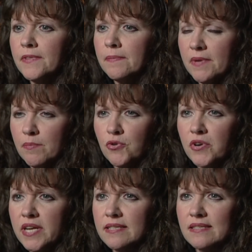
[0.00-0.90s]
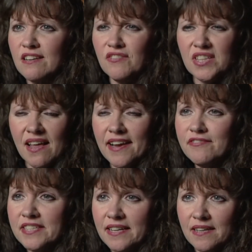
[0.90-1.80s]
the memories of a
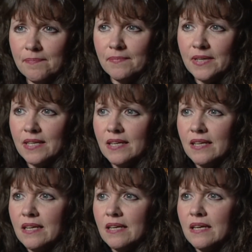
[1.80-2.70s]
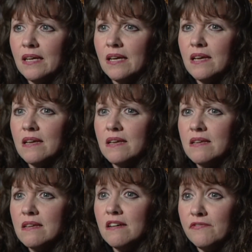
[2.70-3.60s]
lifetime,
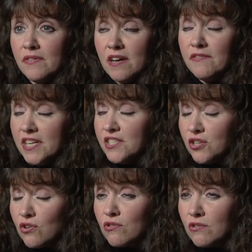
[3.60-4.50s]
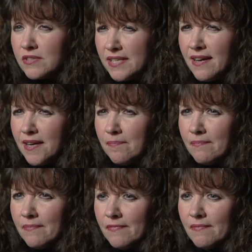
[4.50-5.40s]
of an eternal time.
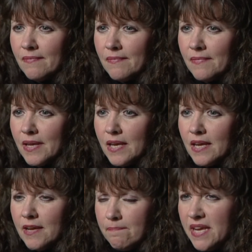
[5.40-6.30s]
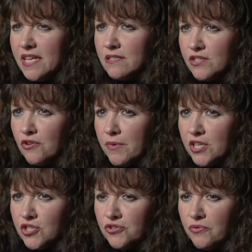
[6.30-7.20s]
It means so much to